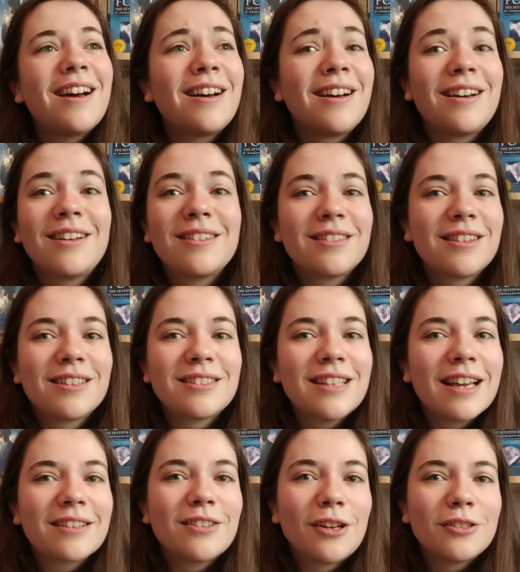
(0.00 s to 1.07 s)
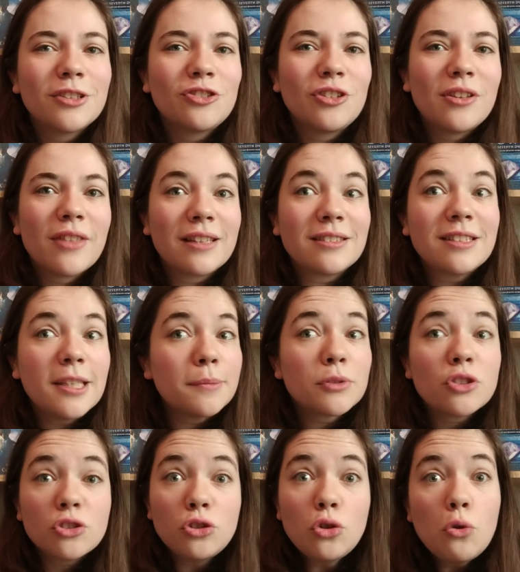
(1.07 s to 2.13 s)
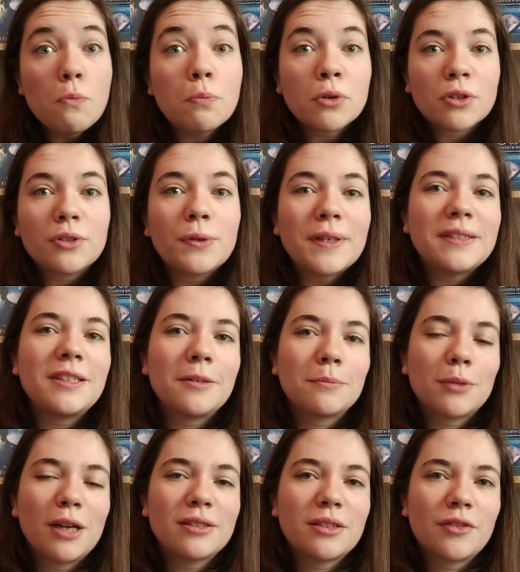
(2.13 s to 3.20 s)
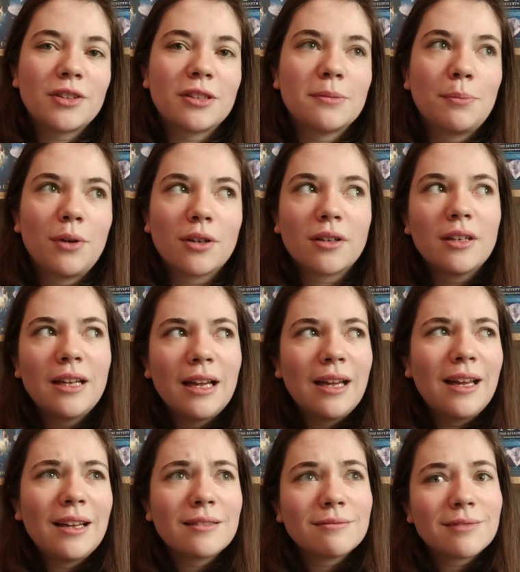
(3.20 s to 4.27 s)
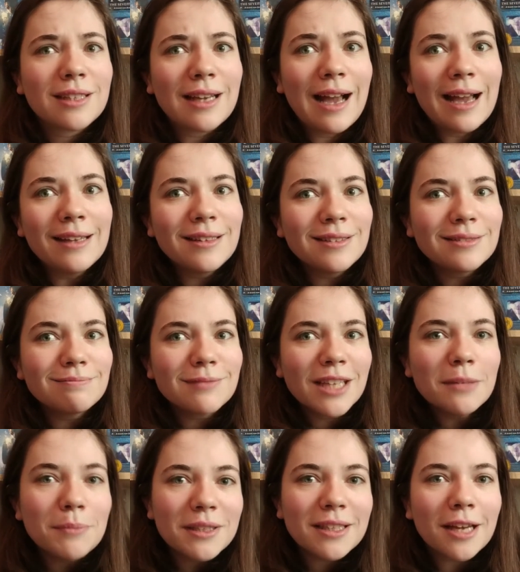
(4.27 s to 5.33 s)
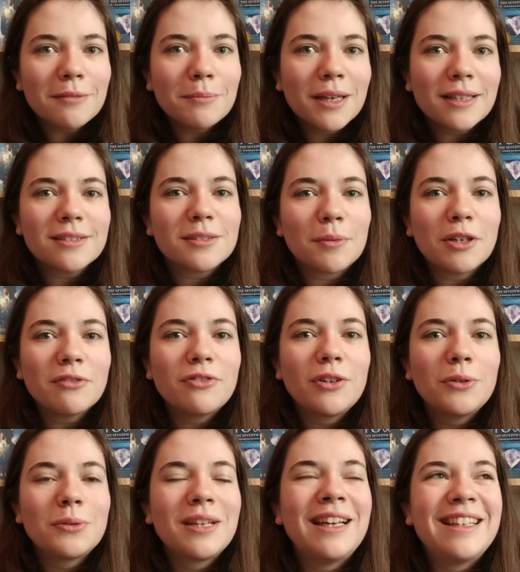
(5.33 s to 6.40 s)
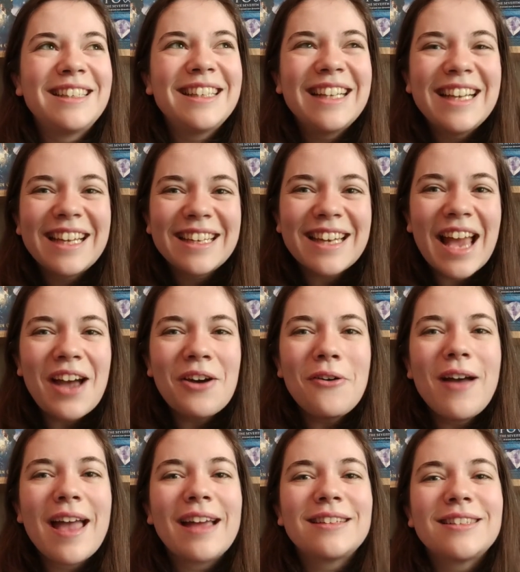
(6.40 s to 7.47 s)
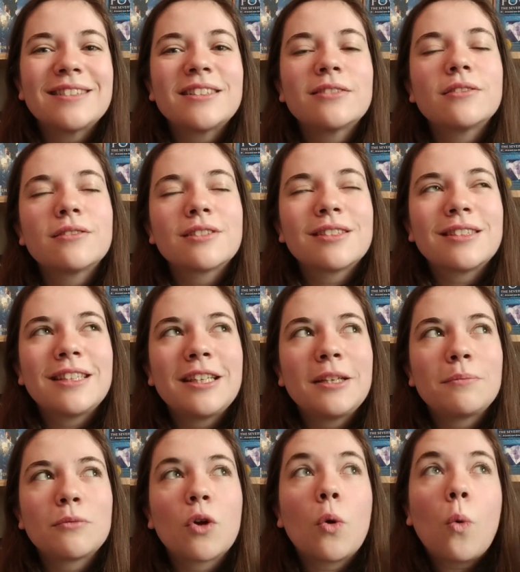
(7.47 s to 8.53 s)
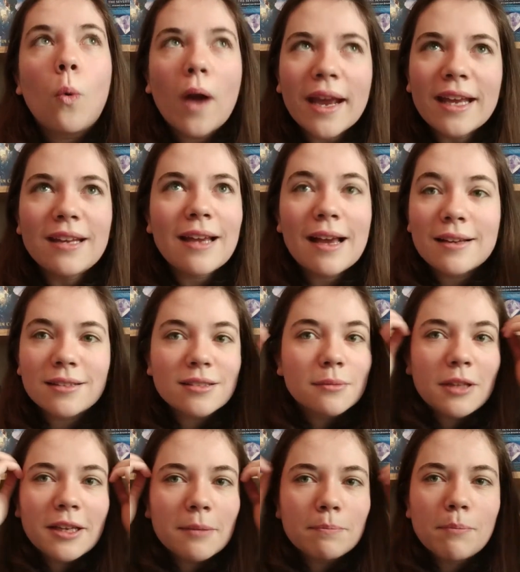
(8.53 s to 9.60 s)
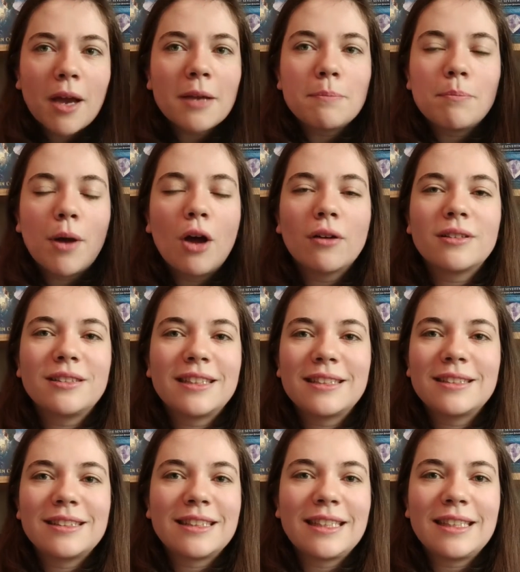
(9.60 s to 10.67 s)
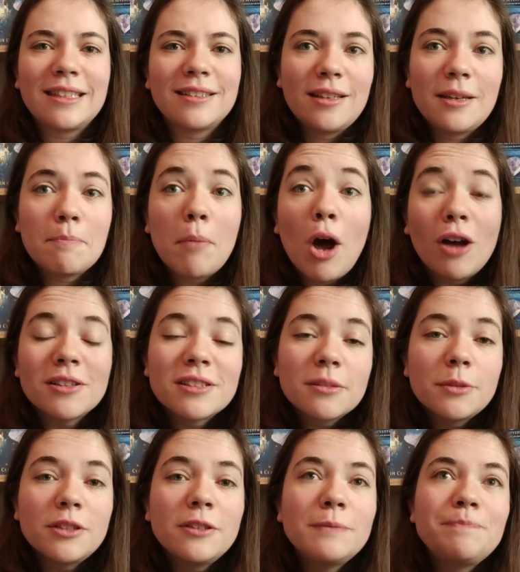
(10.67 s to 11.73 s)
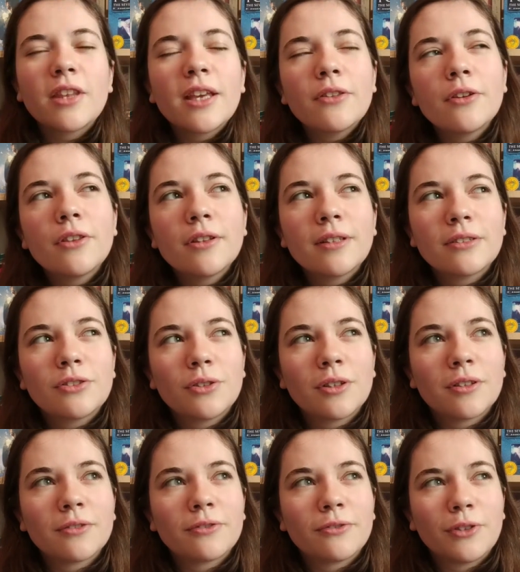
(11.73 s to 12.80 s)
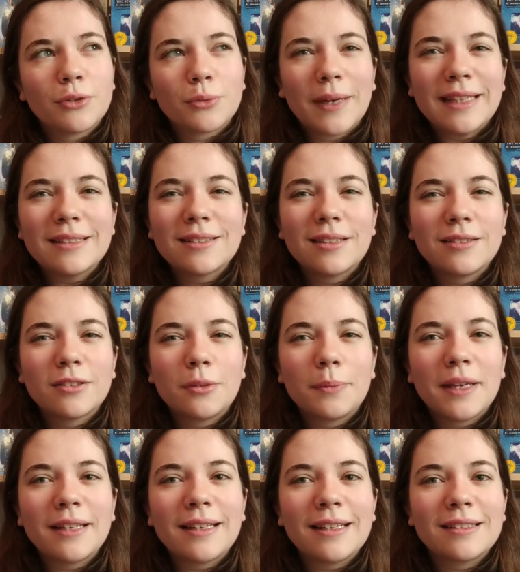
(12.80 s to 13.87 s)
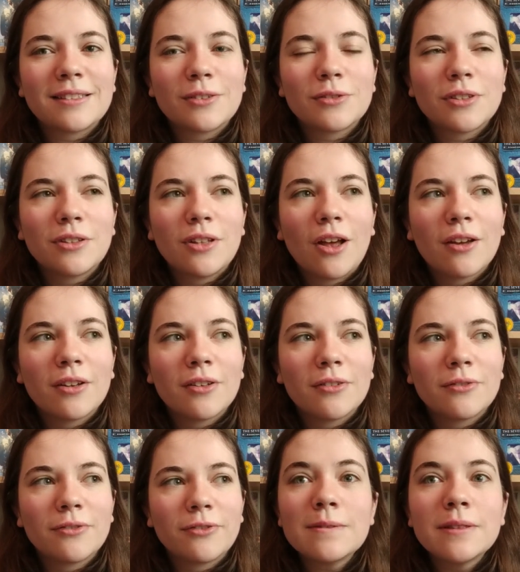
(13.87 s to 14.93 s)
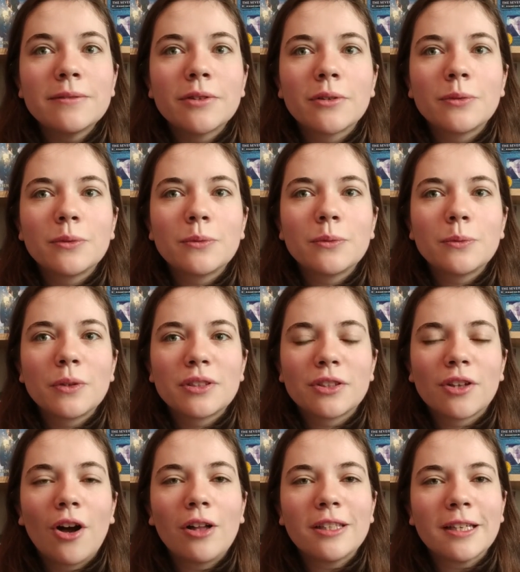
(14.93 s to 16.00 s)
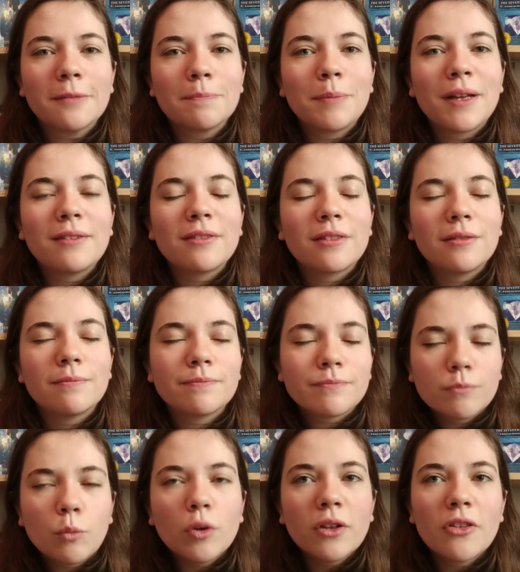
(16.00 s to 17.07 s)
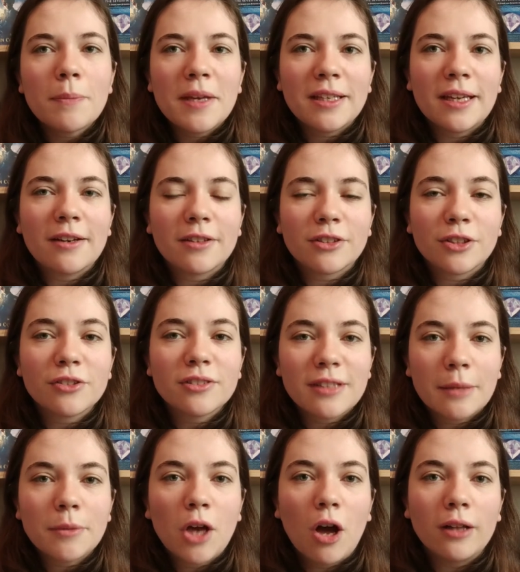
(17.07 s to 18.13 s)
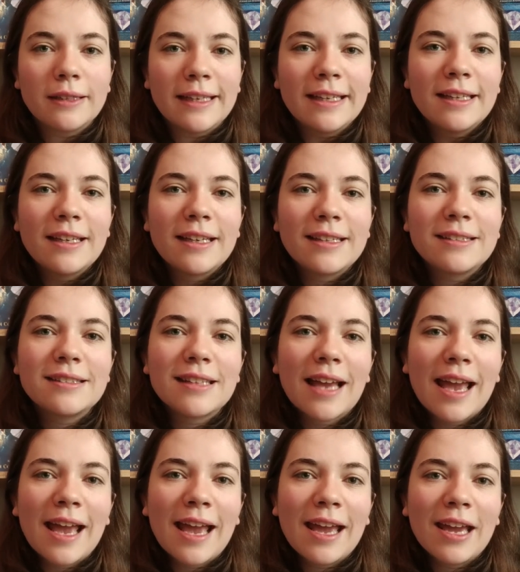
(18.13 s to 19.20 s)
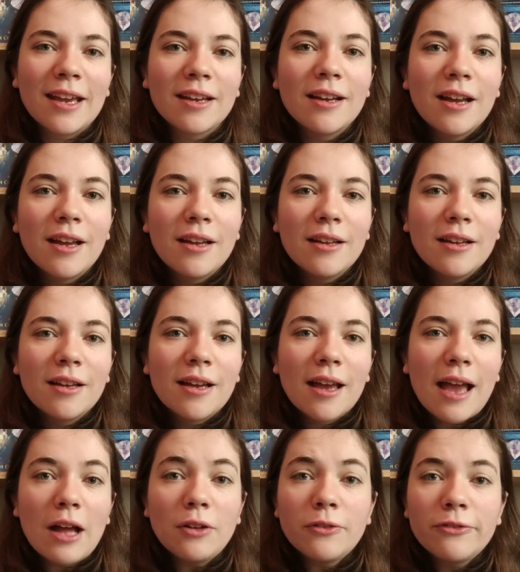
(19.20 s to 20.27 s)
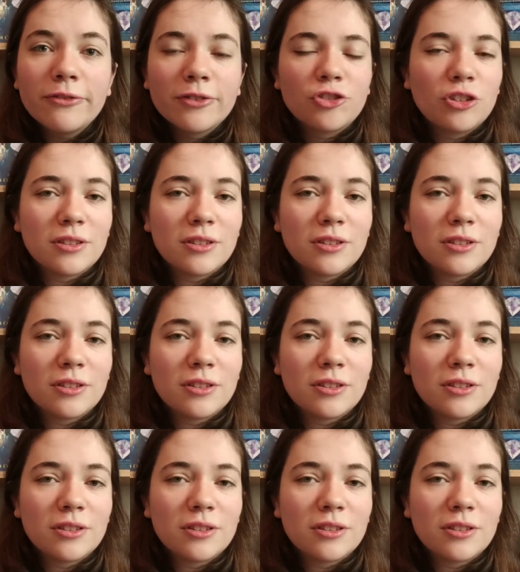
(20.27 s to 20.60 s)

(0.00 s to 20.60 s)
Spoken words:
The technology that seems super crazy impressive in this book kind of can be done by a smartphone now and doesn't seem quite as, like, mind-bogglingly impossible. The other thing that sort of grates a little bit is there's a lot of, I don't even know what to call it, but one of the main characters named Holly is a elf.